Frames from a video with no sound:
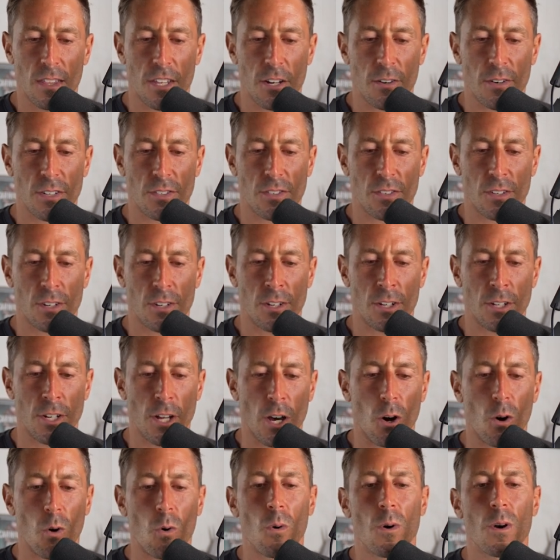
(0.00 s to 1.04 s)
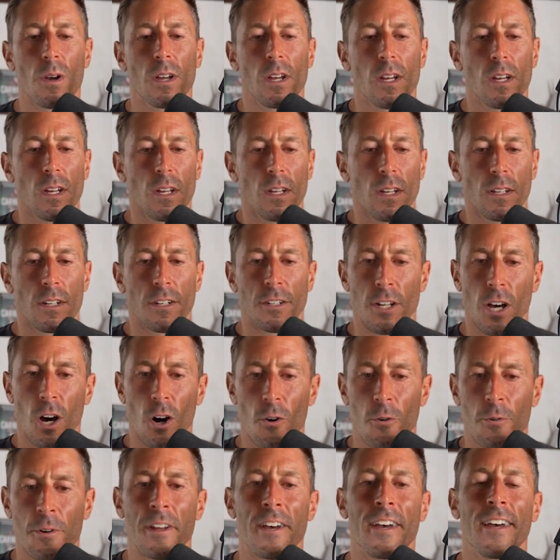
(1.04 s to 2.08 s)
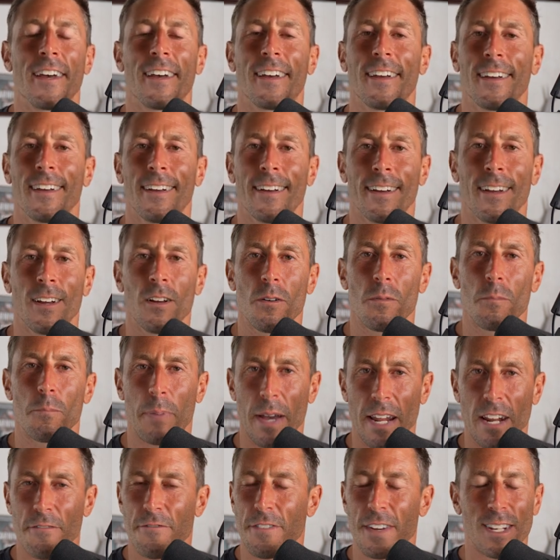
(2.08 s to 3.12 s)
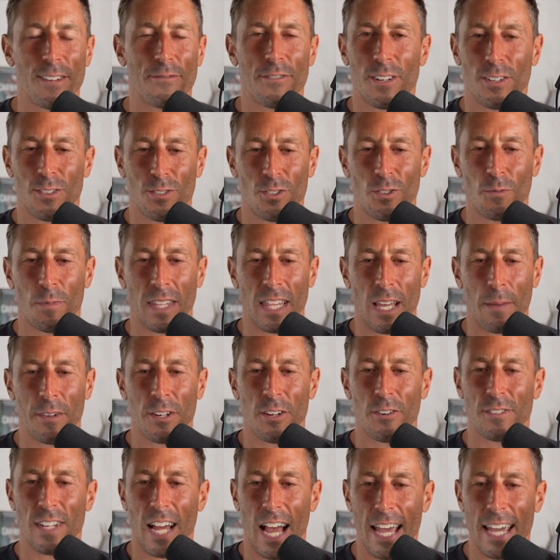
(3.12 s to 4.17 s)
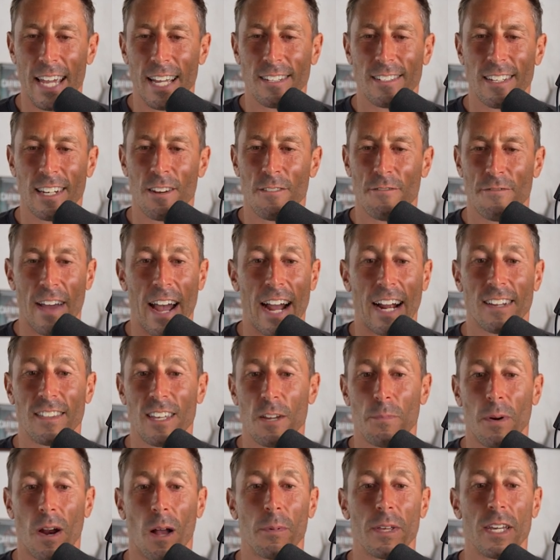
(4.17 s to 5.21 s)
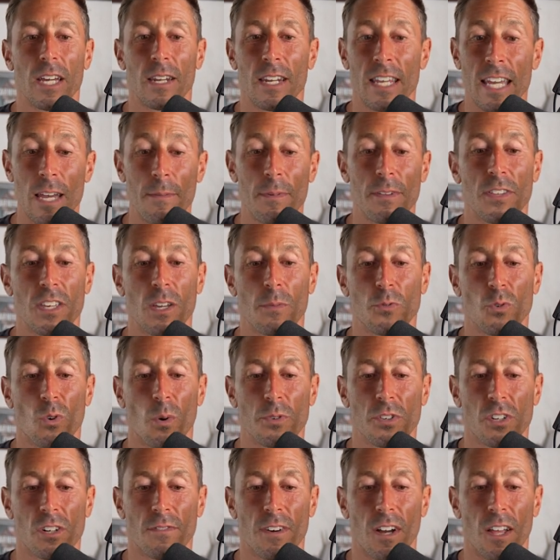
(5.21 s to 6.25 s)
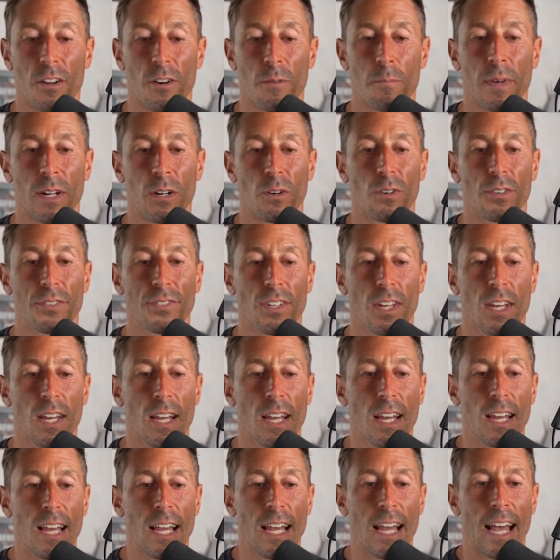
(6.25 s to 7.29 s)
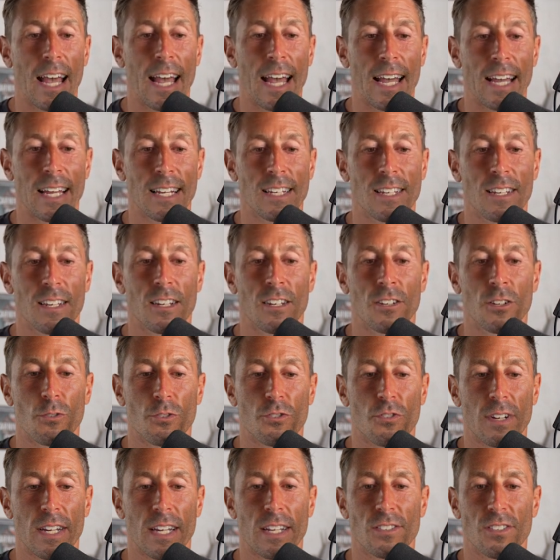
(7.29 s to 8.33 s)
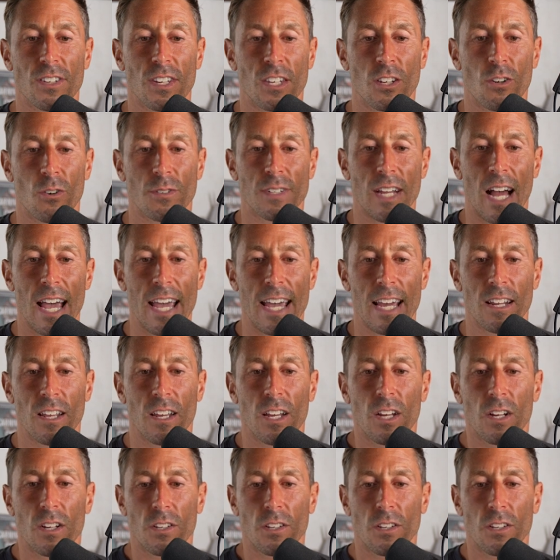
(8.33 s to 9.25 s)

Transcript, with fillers: There is no known benefit of consuming them in your diet. And in fact, they probably inhibit the absorption of other minerals and nutrients in your diet.